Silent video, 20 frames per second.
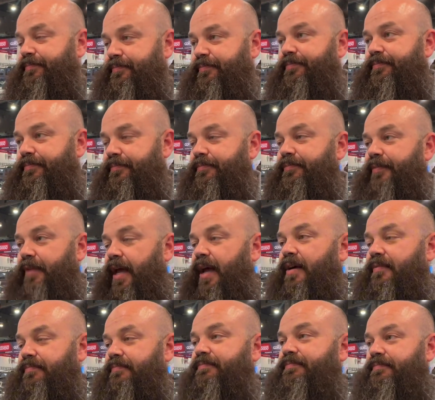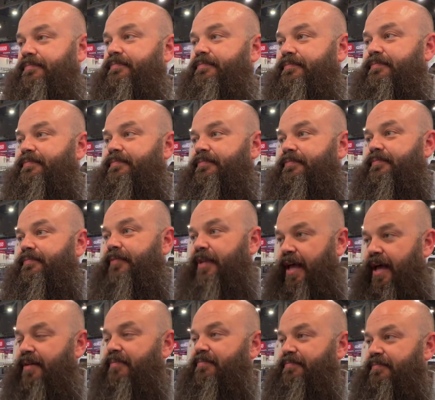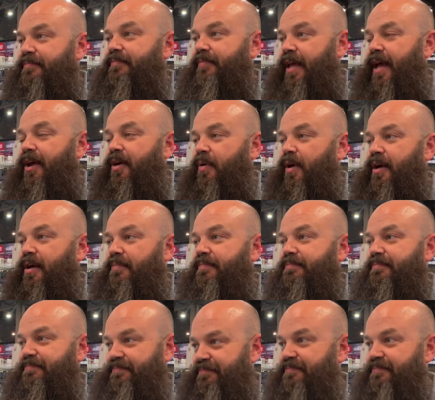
that's great. Yeah. Thank you so yeah. much. Yeah, you're welcome.